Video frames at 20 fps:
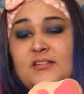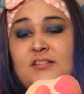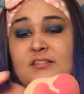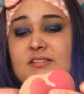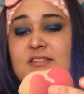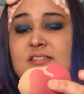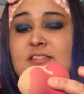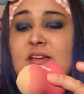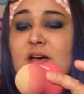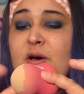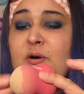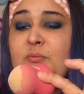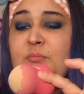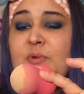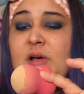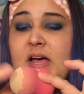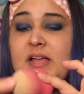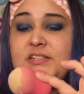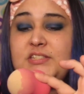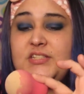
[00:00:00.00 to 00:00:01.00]
So
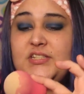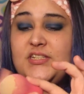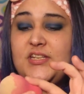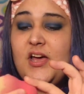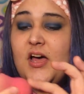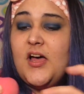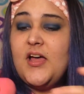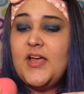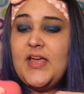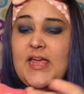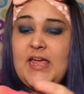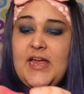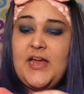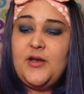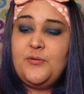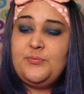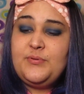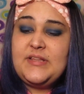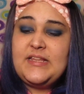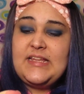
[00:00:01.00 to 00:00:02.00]
much dog
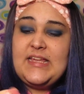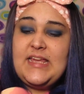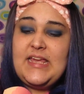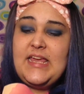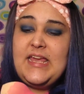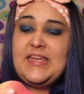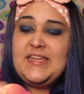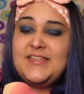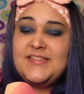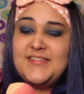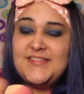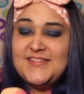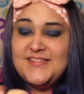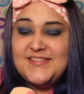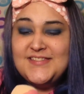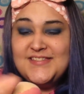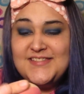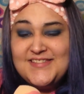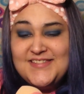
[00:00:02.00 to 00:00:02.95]
hair, please.